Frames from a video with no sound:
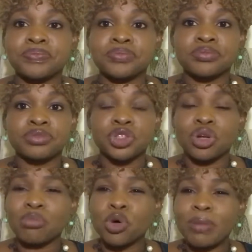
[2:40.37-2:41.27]
your
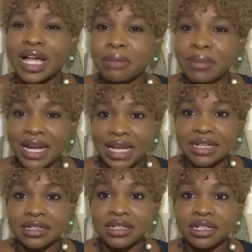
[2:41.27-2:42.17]
mobile plan.
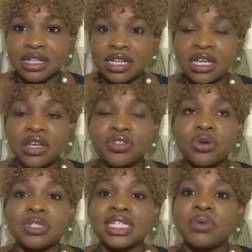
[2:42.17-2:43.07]

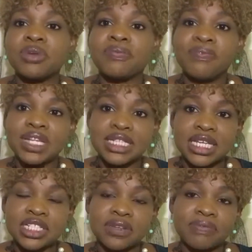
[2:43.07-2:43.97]
Those that would fit
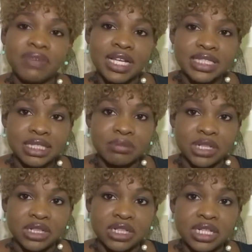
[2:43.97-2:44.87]
into
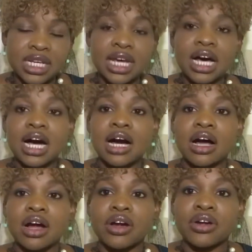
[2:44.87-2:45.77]
flexible
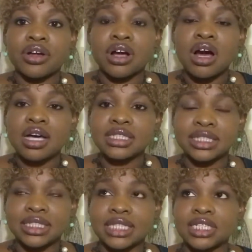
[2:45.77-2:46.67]
are
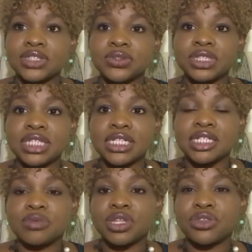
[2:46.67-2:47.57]
costs associated
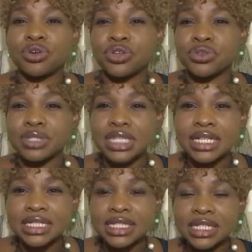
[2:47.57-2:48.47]
with your
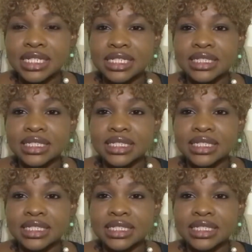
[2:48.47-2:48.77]
utilities,